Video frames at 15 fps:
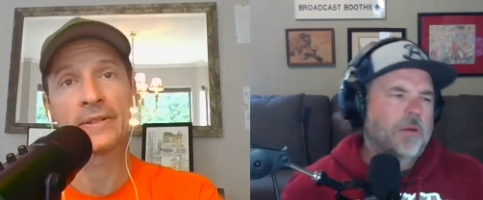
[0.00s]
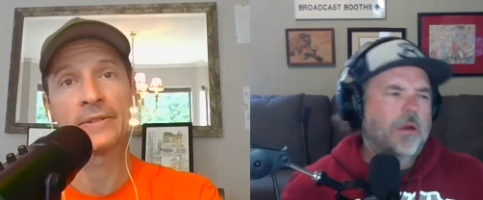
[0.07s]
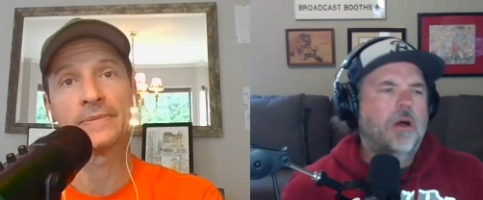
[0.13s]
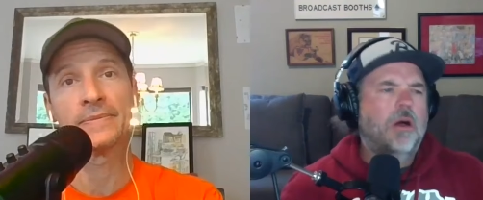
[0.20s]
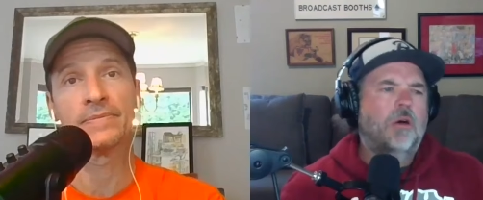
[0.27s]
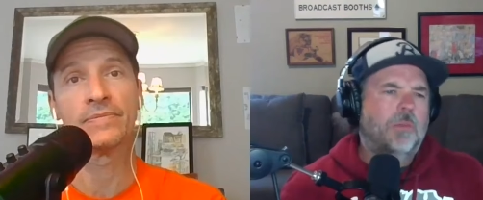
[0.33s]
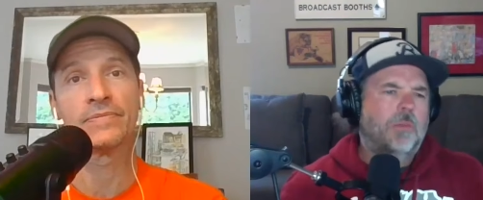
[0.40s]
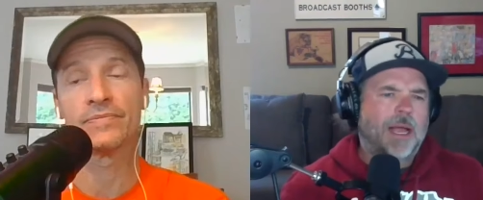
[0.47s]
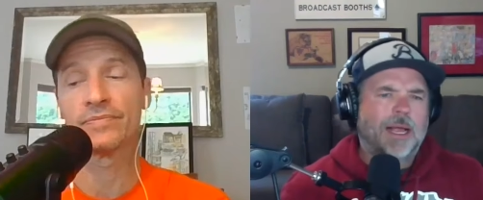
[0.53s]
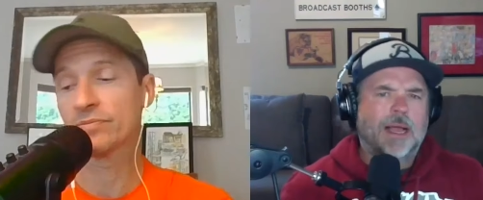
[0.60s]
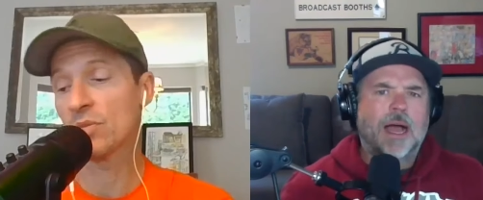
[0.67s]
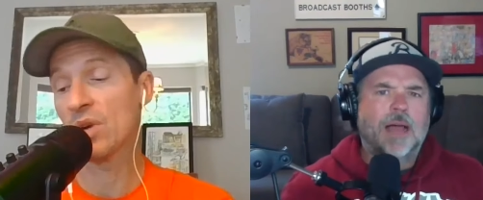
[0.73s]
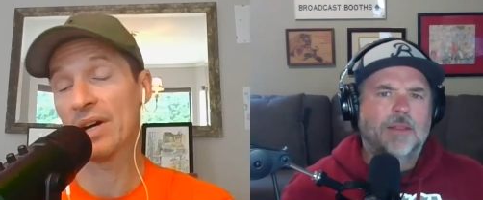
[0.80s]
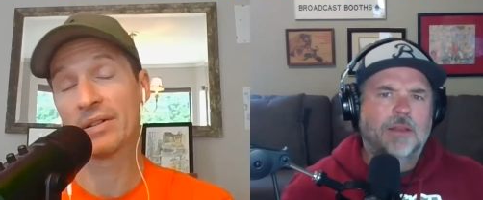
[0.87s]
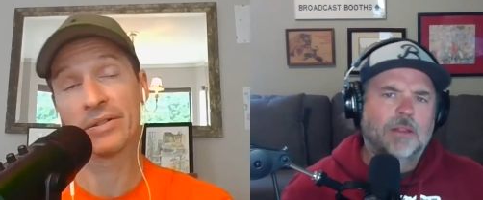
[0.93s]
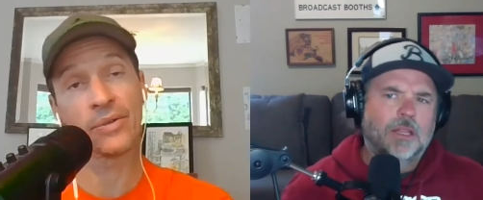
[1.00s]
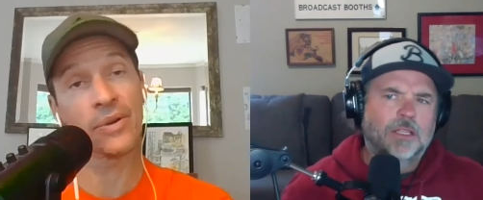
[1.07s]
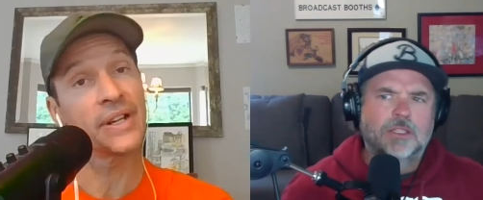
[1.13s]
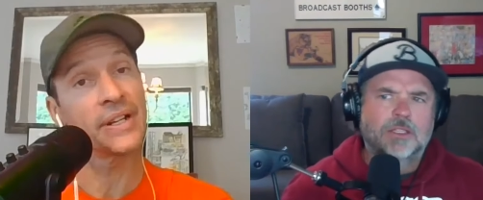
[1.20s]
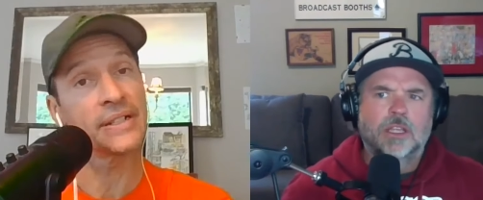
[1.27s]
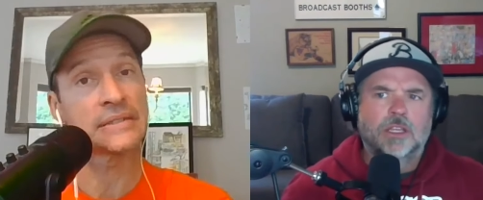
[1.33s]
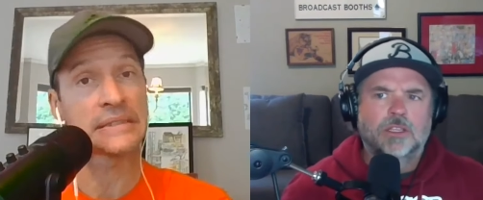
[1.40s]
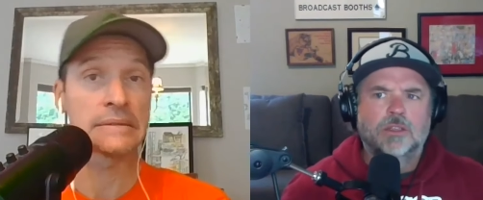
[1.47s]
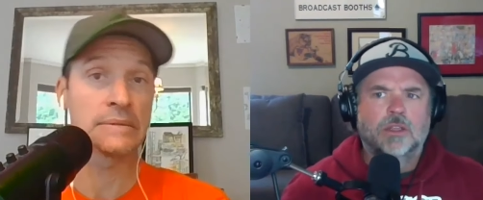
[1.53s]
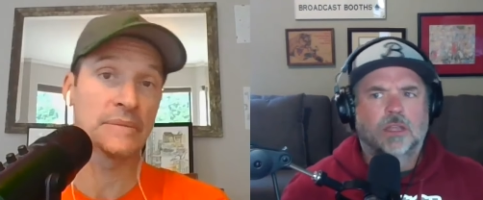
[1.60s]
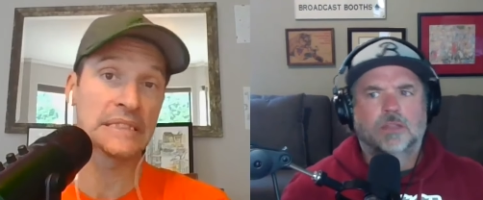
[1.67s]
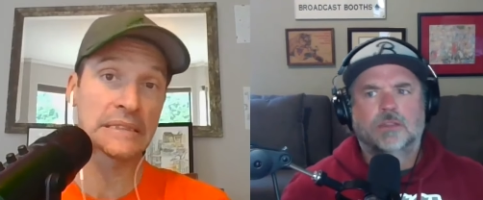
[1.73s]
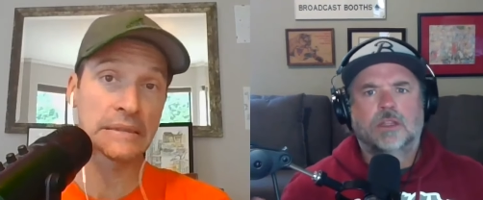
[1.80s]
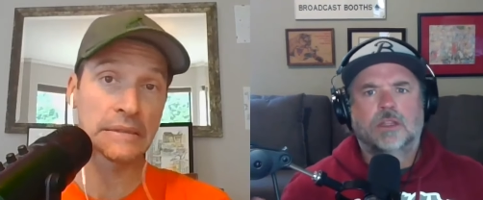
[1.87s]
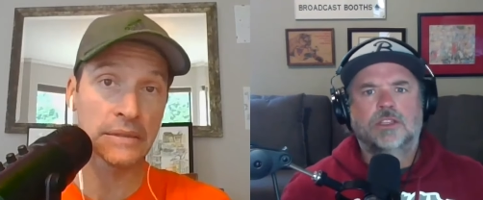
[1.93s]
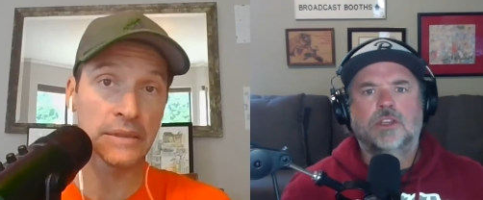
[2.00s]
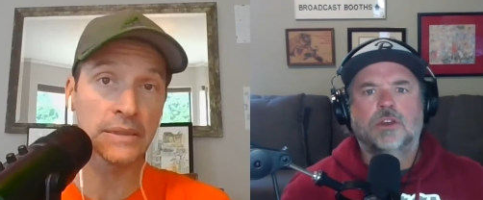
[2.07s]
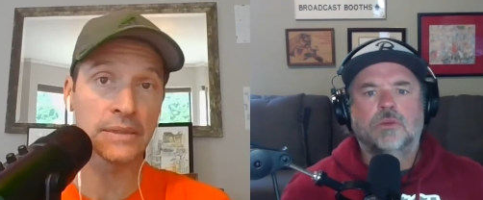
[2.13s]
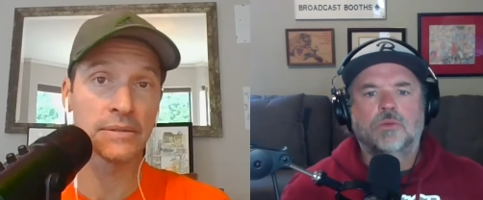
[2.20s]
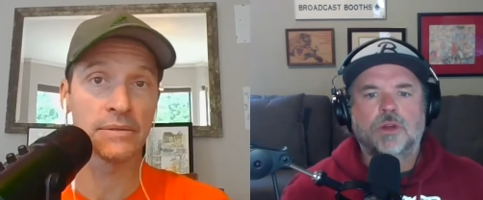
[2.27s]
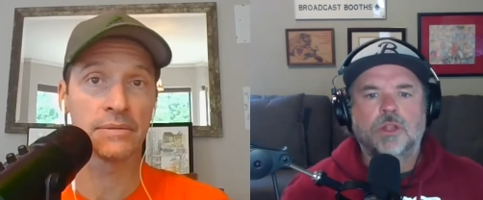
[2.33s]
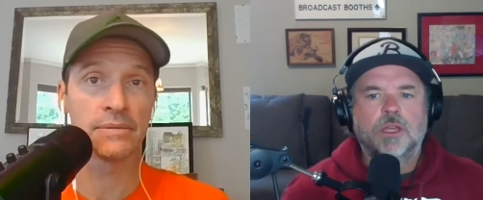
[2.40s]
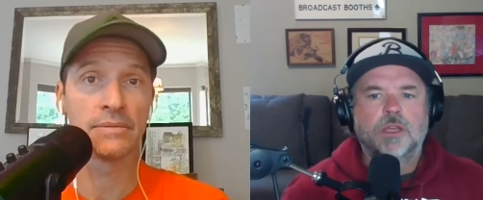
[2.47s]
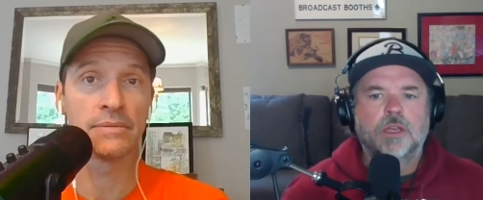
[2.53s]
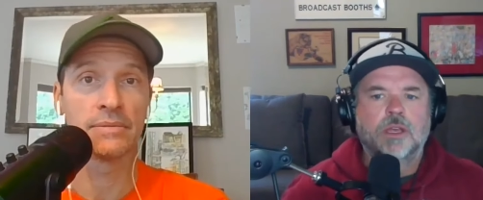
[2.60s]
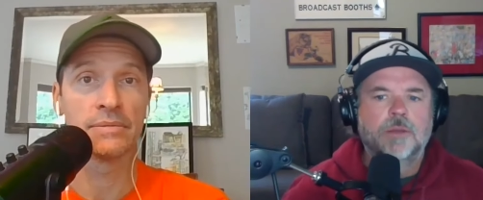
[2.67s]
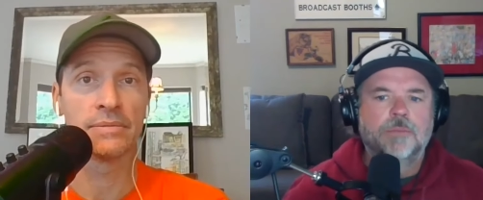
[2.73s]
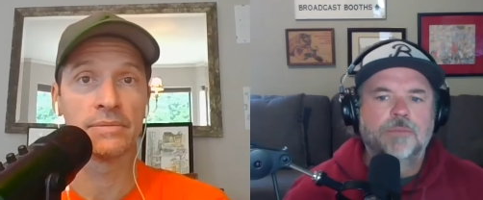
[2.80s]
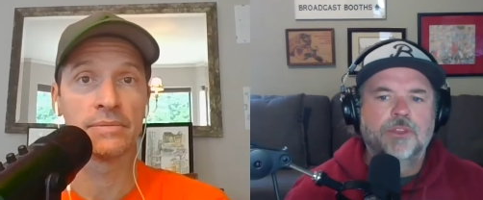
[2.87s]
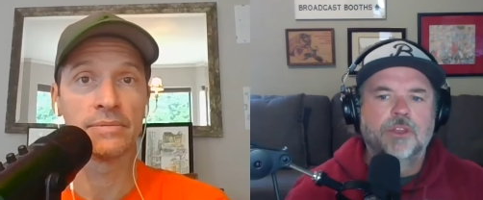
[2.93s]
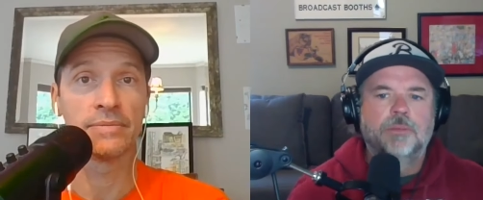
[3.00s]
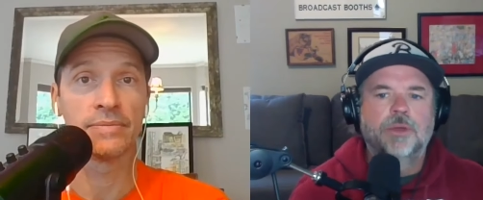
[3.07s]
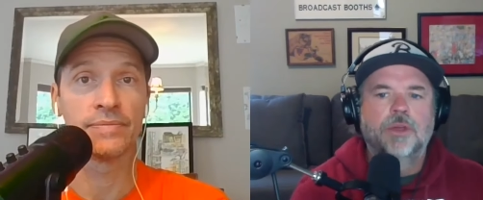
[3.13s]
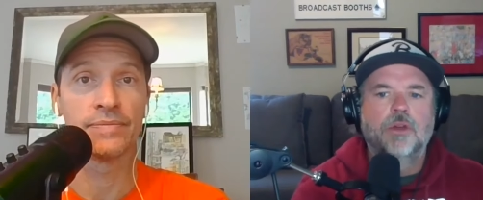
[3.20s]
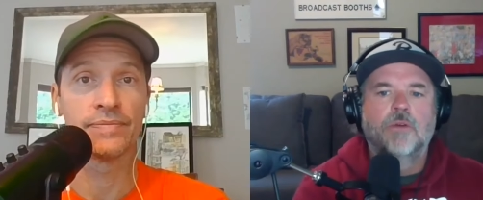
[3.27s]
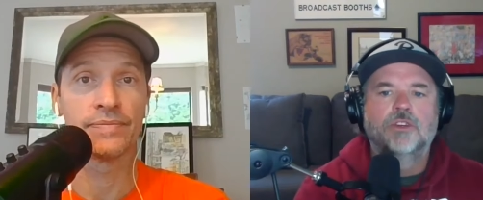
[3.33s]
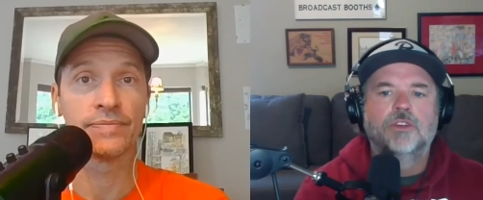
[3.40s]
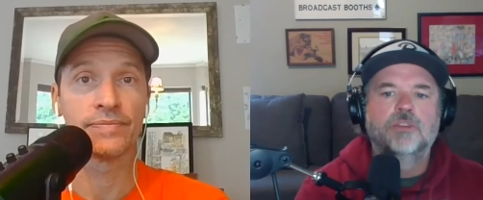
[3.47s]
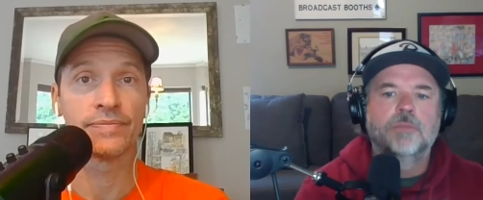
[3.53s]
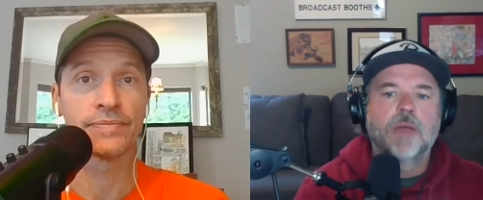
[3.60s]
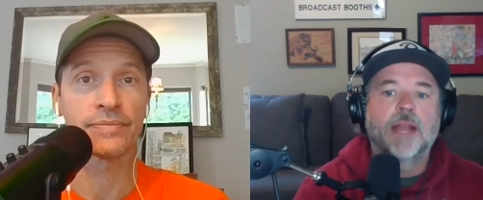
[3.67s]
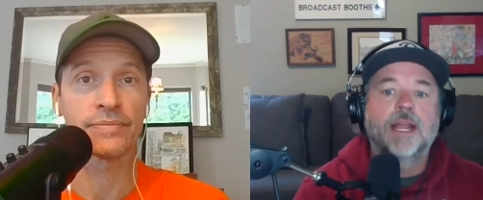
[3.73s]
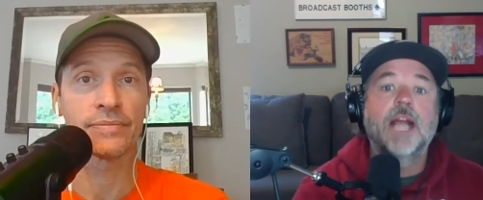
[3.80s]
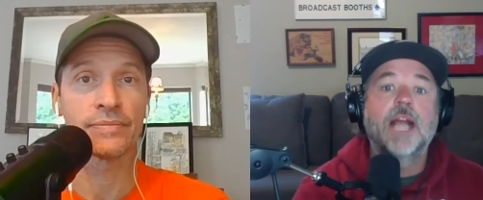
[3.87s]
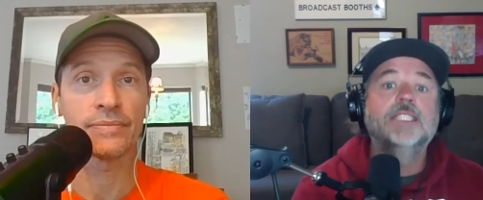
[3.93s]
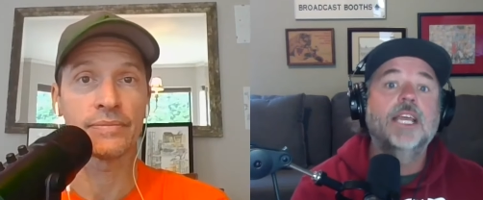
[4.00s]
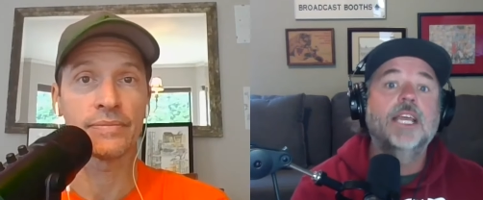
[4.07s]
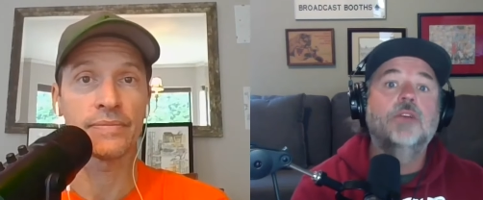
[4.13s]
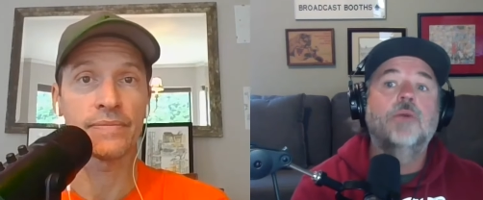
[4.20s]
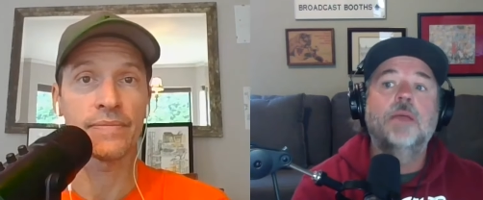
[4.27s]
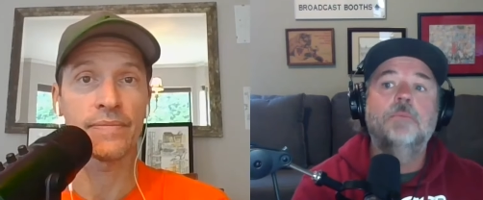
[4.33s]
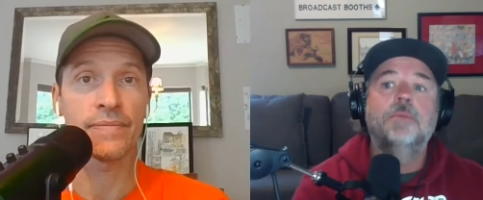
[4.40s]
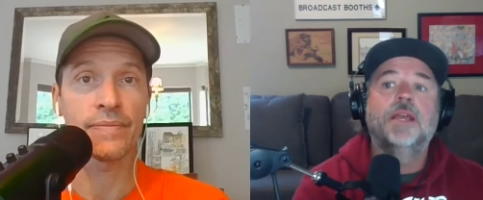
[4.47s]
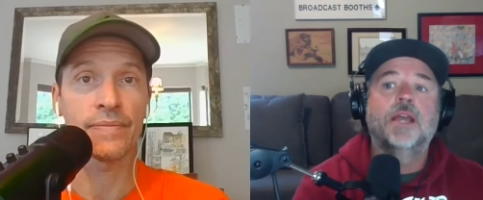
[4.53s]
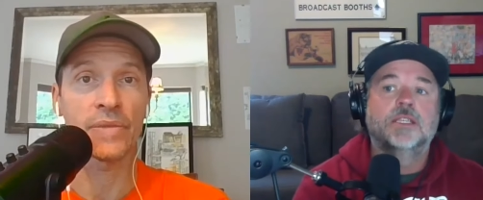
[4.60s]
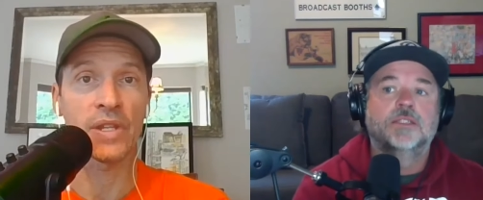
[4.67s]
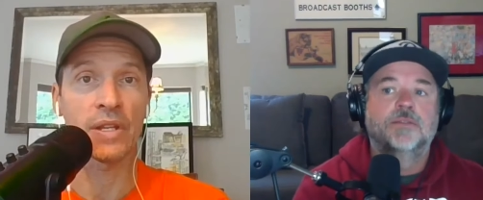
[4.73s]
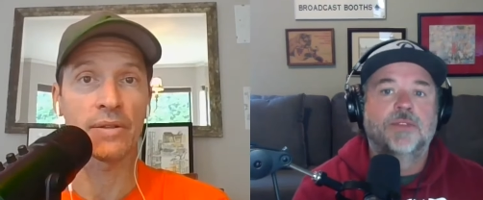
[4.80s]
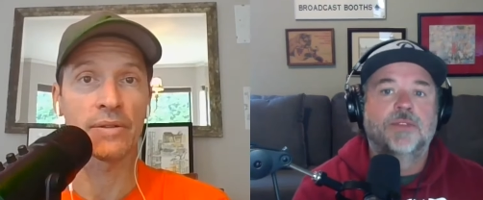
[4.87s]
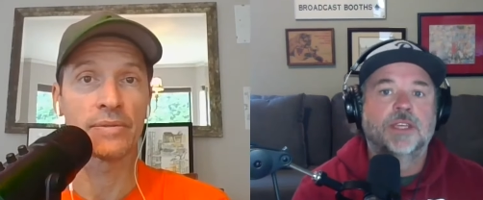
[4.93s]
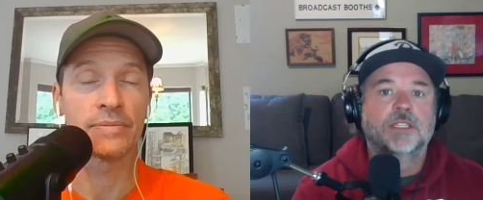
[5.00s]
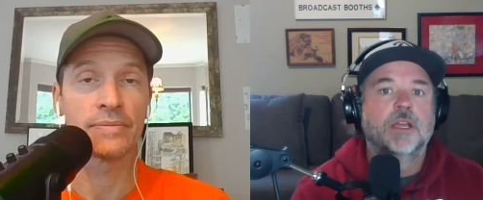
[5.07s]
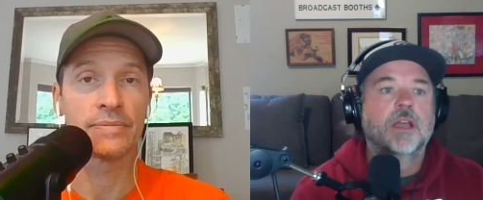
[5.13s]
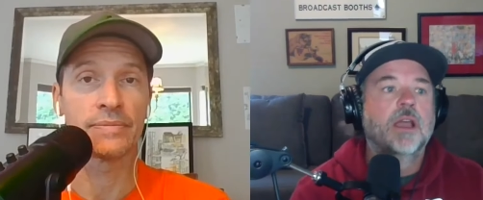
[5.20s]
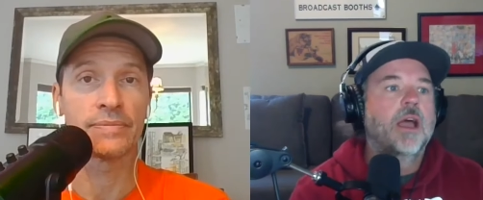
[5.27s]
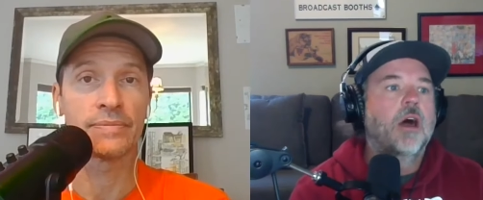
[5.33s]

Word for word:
Speaker 1: oh my god, well, let's, let's, let's let's You're really you're being over dramatic. I'd say great because of this.